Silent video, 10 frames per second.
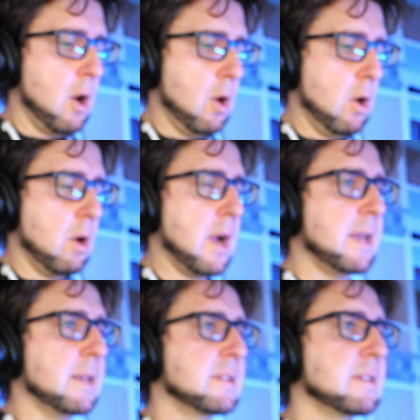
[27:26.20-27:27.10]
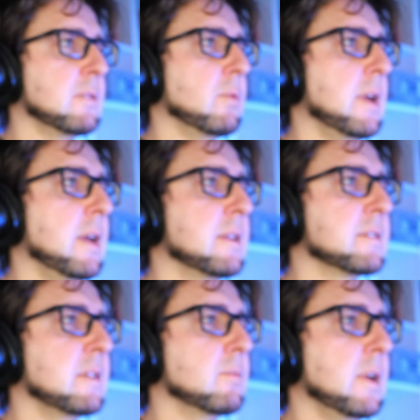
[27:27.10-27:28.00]
Oh, I understand why. I
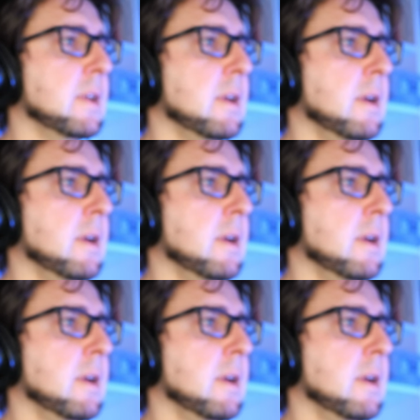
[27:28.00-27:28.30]
understand why.